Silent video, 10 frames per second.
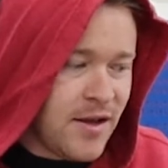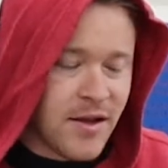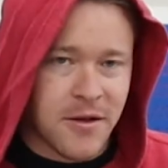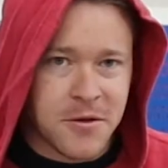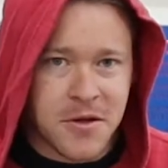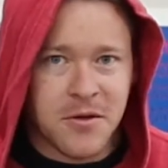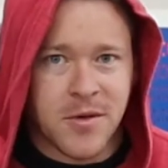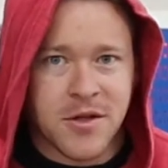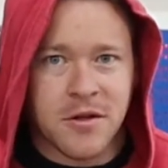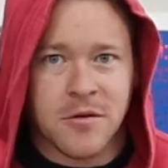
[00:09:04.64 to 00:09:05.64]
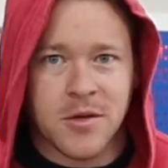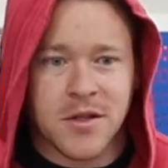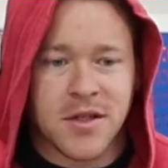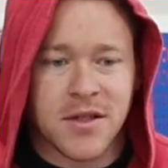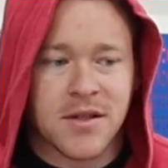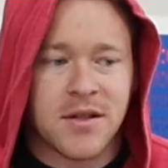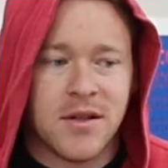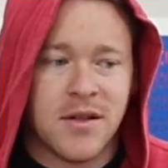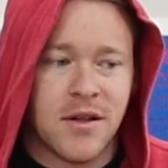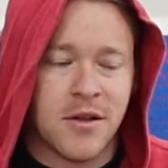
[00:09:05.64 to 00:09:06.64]
And there's also a bunch of other
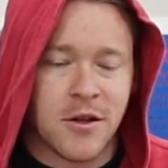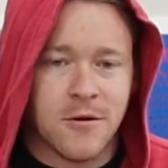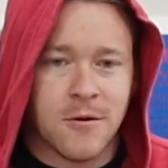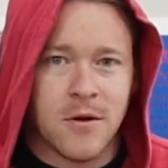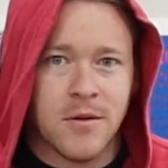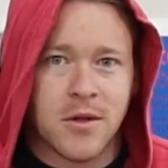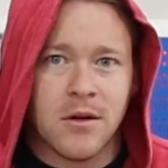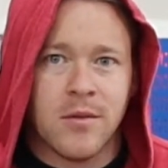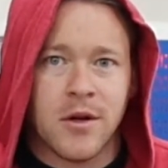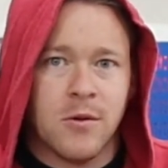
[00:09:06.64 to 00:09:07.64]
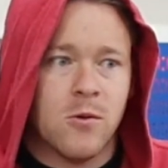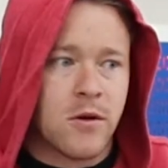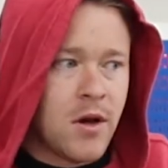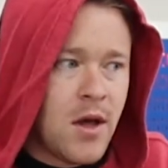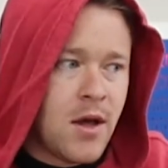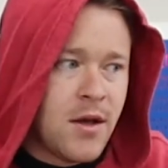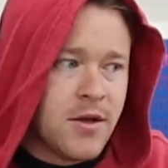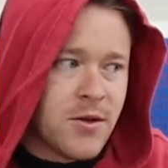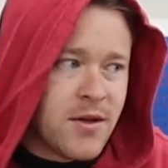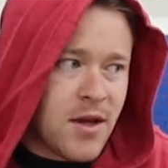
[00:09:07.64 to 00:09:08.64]
bushings in the control arms that are pretty worn.
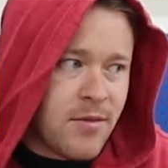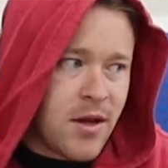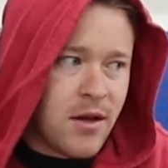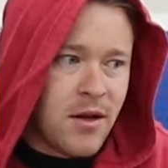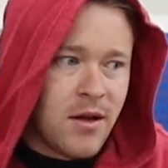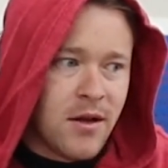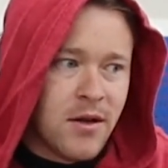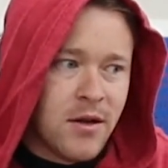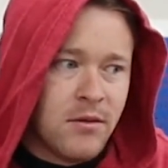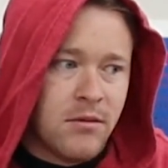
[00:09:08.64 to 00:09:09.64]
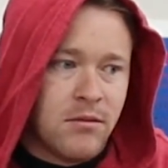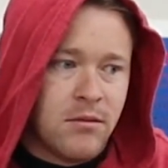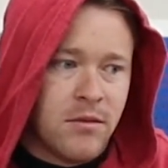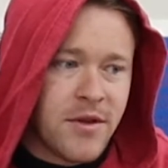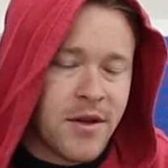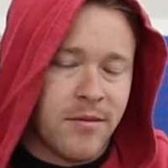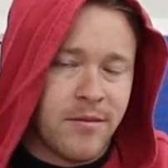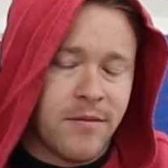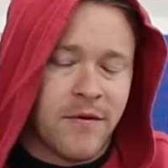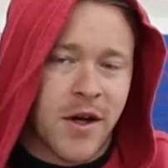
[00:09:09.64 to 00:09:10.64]
So I think I'm
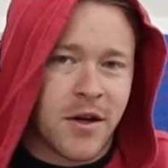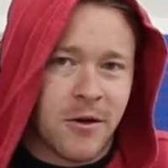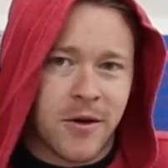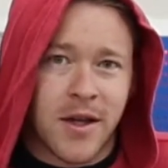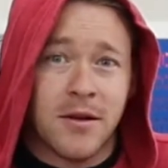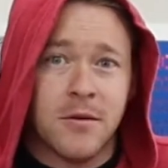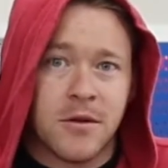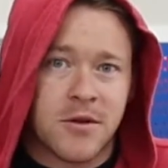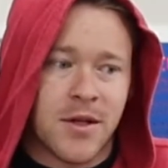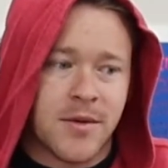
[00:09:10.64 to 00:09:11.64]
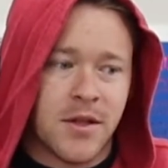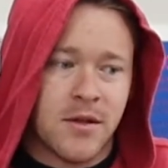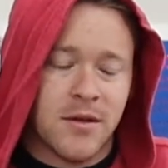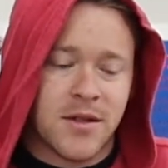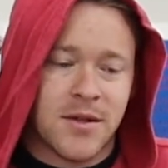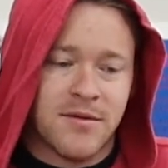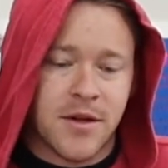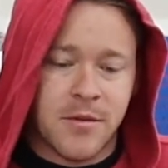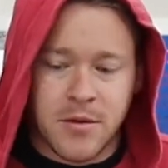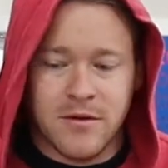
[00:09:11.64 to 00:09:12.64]
fine going ahead with dropping the
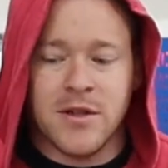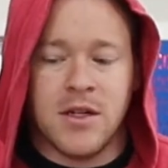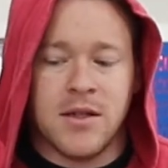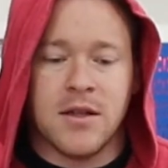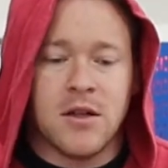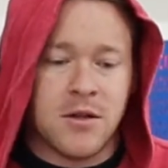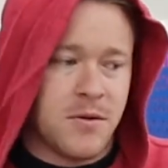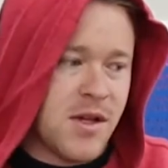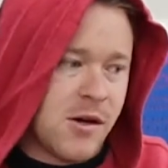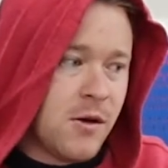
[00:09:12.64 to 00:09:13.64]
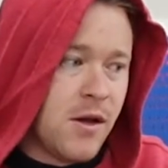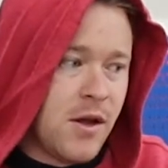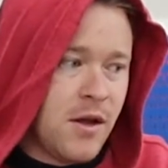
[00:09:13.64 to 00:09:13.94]
subframe and moving on to the clutch without